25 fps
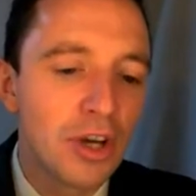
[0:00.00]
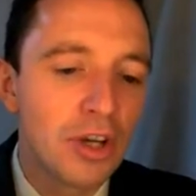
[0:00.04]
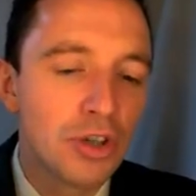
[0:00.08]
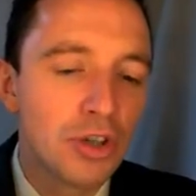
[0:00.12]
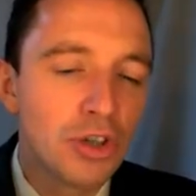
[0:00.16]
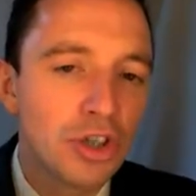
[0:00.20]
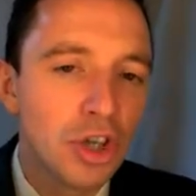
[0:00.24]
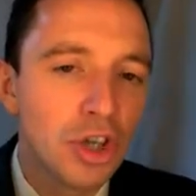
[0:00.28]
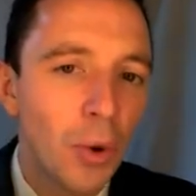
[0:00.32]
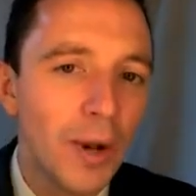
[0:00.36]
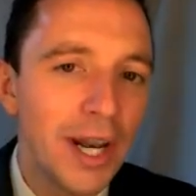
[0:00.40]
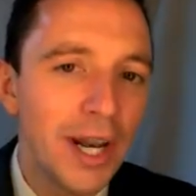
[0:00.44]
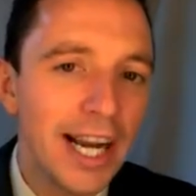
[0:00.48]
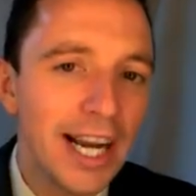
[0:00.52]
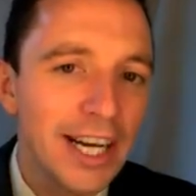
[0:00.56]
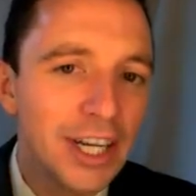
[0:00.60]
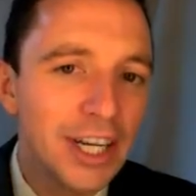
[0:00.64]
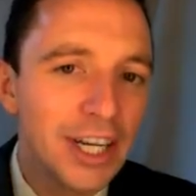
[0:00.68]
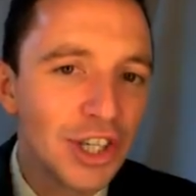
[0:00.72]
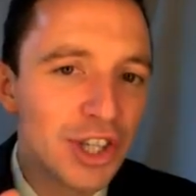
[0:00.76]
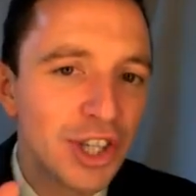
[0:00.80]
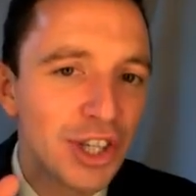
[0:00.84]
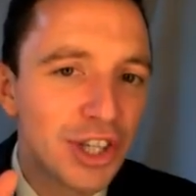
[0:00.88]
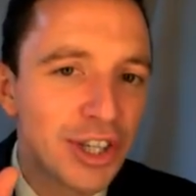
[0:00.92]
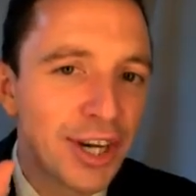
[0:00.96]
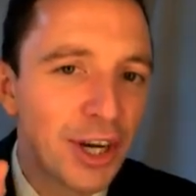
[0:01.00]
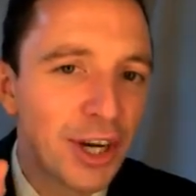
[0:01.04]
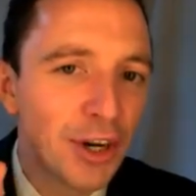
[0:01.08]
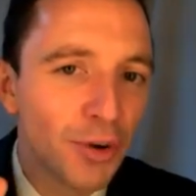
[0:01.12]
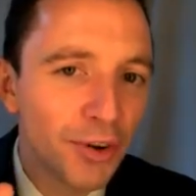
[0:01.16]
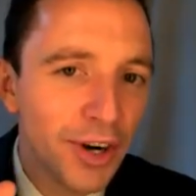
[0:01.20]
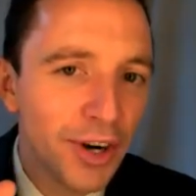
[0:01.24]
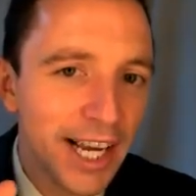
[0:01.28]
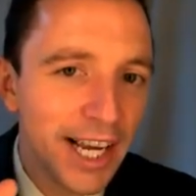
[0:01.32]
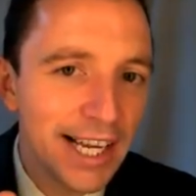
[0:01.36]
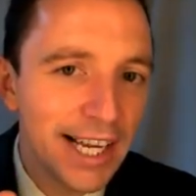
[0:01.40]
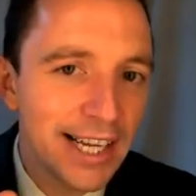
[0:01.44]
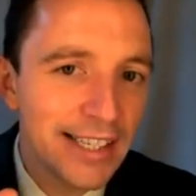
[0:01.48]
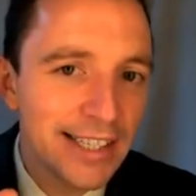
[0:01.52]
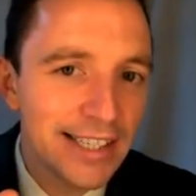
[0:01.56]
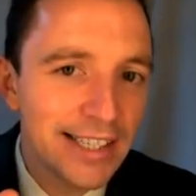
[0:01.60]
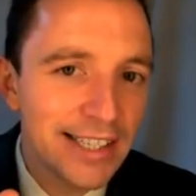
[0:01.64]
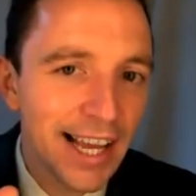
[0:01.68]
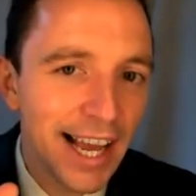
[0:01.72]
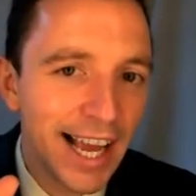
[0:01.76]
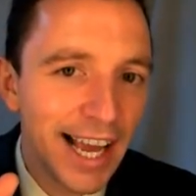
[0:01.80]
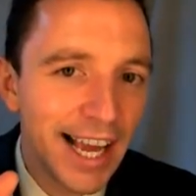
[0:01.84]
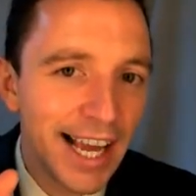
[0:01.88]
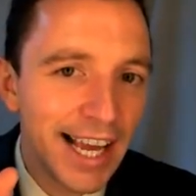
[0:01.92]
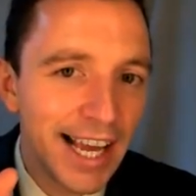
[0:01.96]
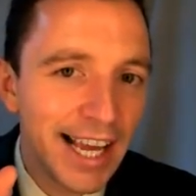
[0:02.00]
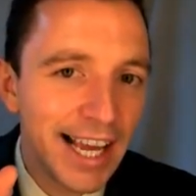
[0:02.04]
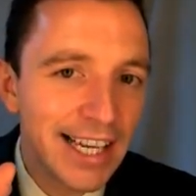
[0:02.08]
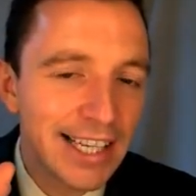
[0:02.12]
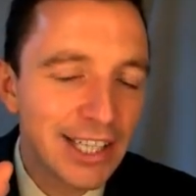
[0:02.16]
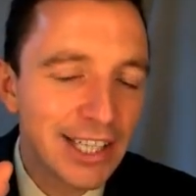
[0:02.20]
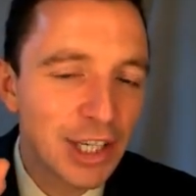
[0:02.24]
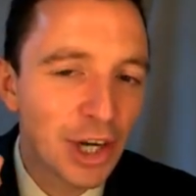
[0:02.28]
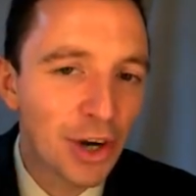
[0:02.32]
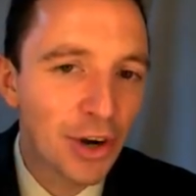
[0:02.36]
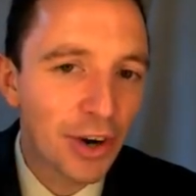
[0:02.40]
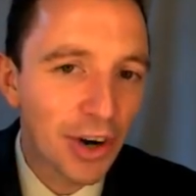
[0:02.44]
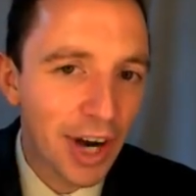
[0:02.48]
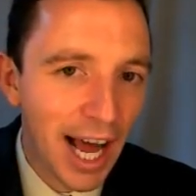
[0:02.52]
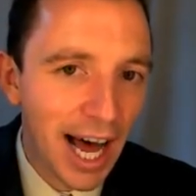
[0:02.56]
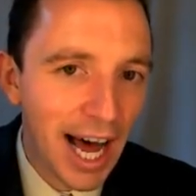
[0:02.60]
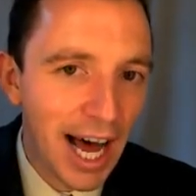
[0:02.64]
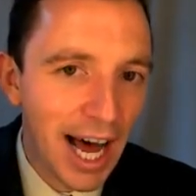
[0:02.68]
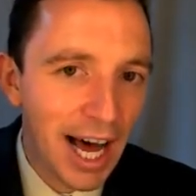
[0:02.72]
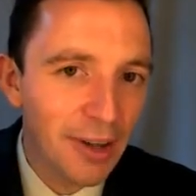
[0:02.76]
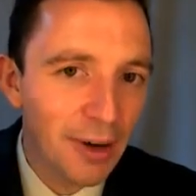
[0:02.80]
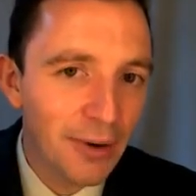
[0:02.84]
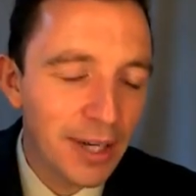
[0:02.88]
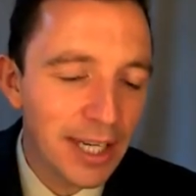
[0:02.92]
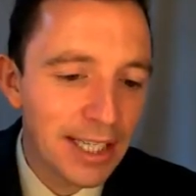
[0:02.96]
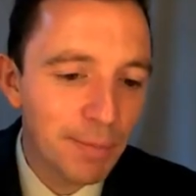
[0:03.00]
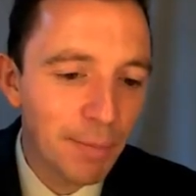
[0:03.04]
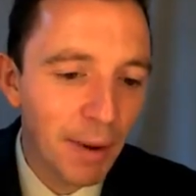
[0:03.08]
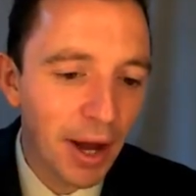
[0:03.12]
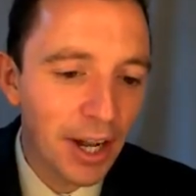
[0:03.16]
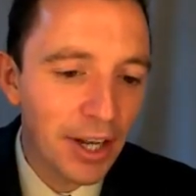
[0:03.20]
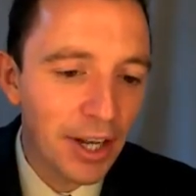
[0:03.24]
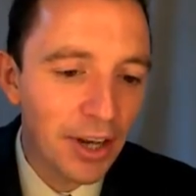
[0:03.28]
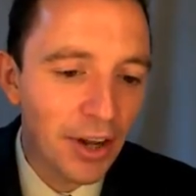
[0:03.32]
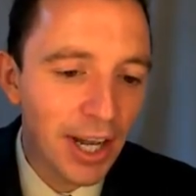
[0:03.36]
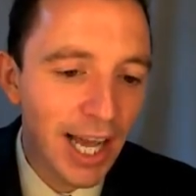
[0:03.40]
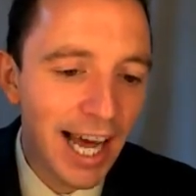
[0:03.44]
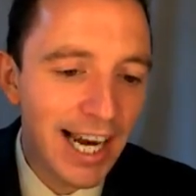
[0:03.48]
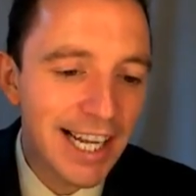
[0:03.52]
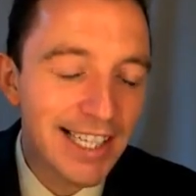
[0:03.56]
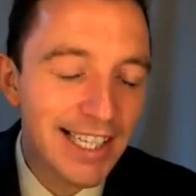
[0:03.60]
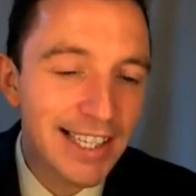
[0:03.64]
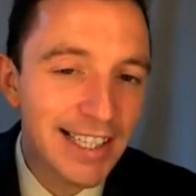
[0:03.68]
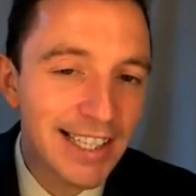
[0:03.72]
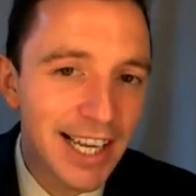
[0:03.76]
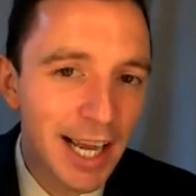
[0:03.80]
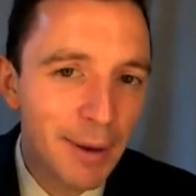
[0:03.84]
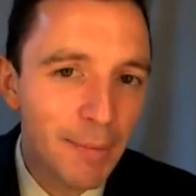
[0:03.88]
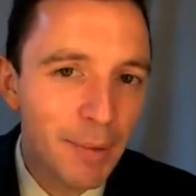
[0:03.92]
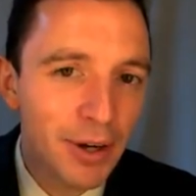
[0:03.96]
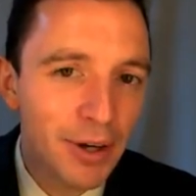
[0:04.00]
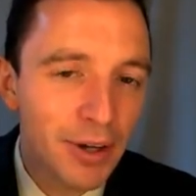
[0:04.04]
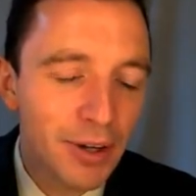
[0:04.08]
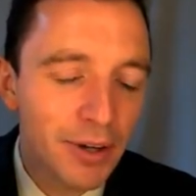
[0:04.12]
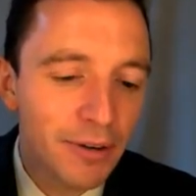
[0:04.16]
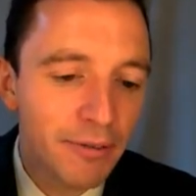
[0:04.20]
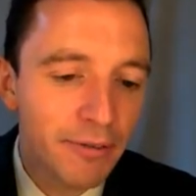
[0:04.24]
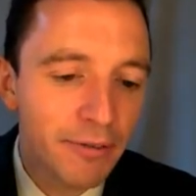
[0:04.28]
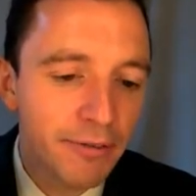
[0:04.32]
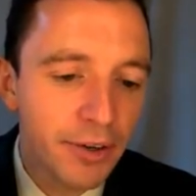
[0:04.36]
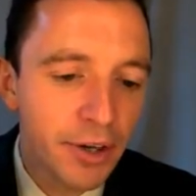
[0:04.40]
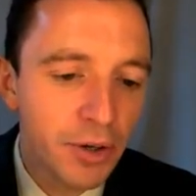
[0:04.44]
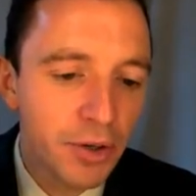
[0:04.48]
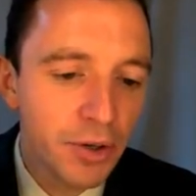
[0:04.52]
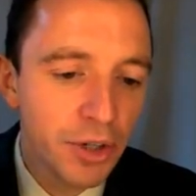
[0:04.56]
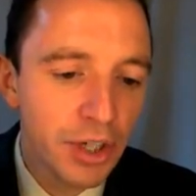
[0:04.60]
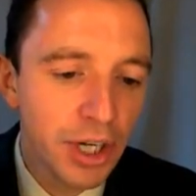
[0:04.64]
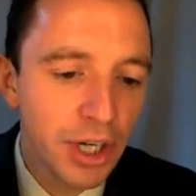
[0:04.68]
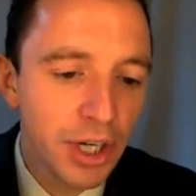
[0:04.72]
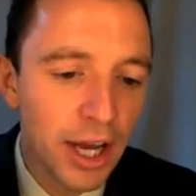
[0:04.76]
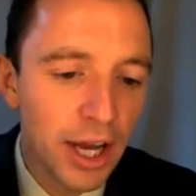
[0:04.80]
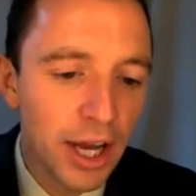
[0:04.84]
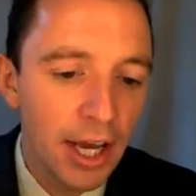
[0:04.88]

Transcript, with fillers: So in English, degrees is grado in Espanol, and it's a typical confusion